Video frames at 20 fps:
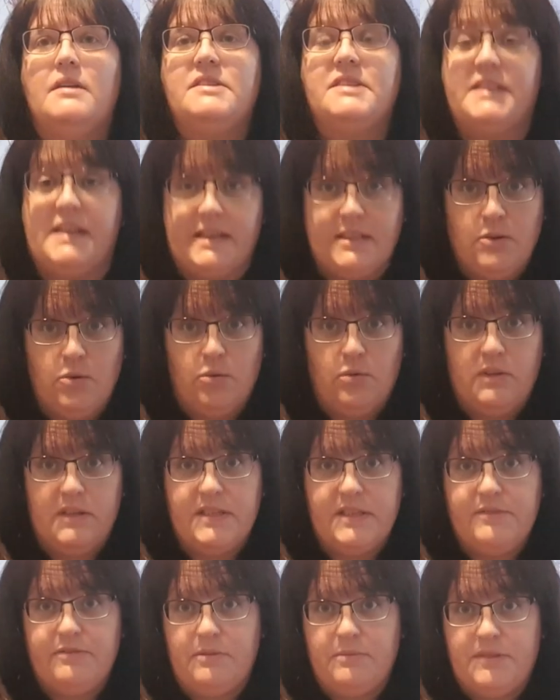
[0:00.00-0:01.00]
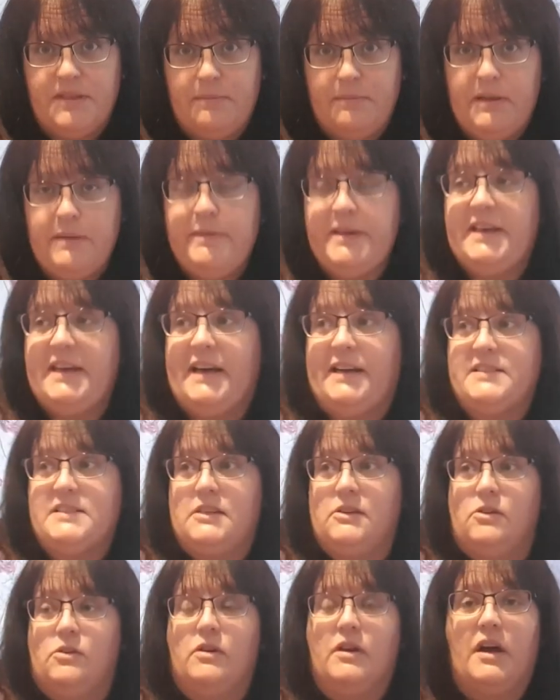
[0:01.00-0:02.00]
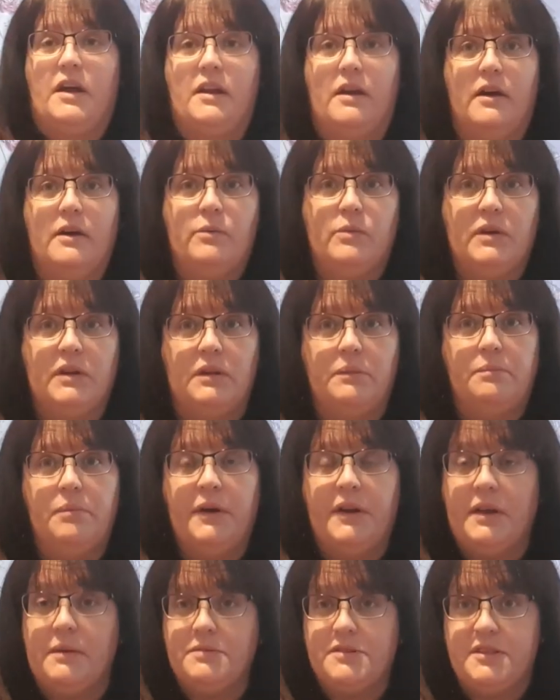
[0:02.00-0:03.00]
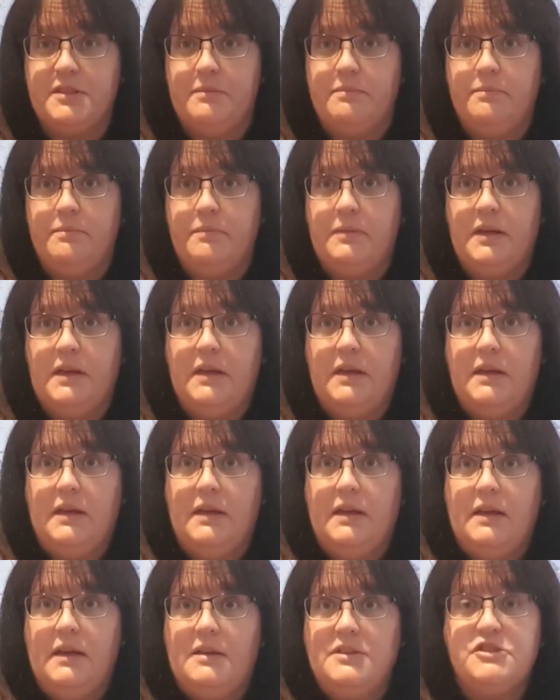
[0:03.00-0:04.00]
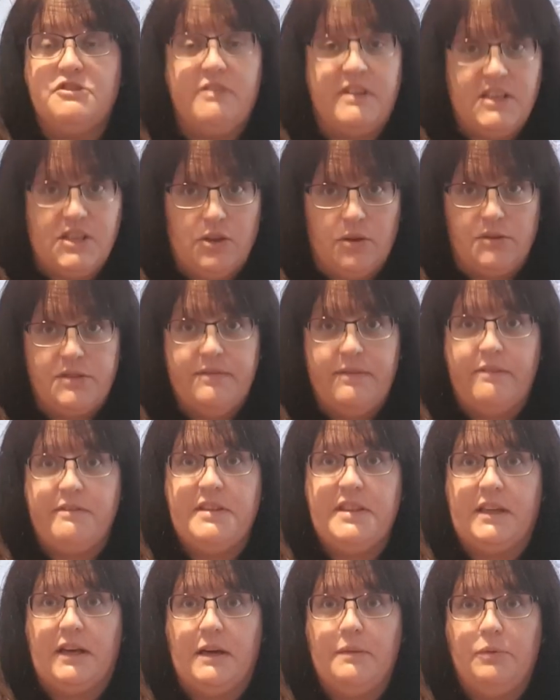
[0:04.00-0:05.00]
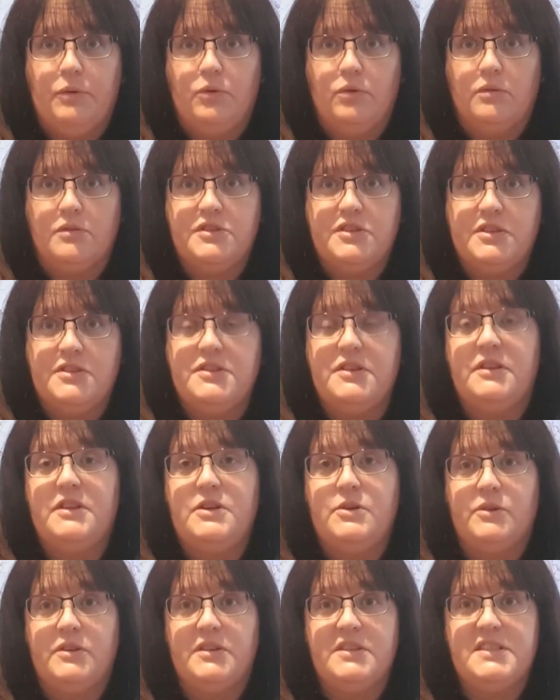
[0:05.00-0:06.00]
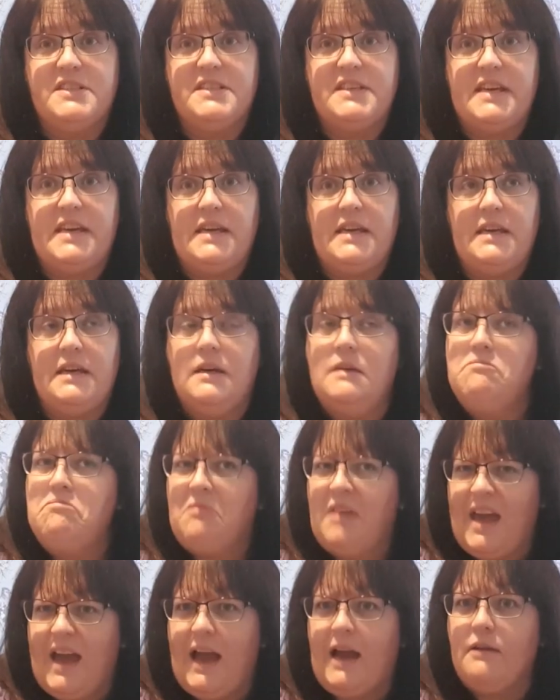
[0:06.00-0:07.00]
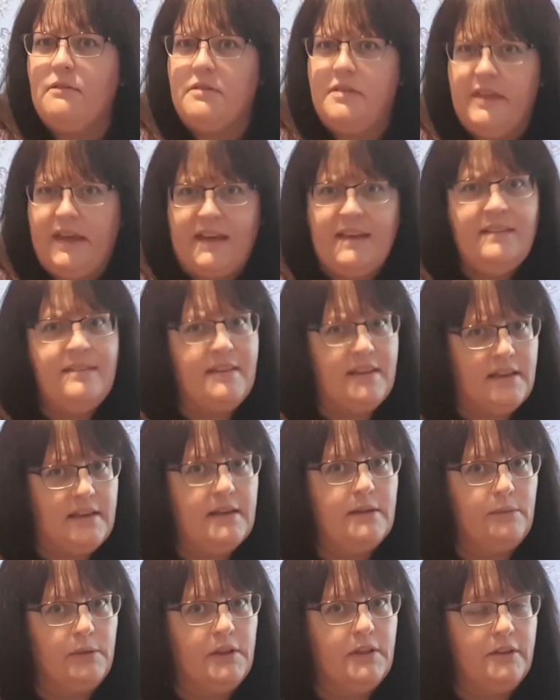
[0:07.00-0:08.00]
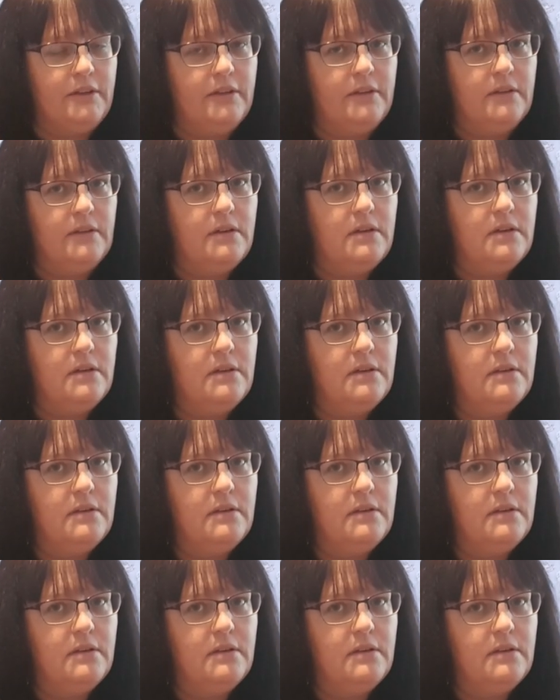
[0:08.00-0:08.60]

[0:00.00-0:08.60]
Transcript: Today's haul is from Simply Be Catalogue, and I will put up some screenshots of everything I bought so that you can see how they think it will look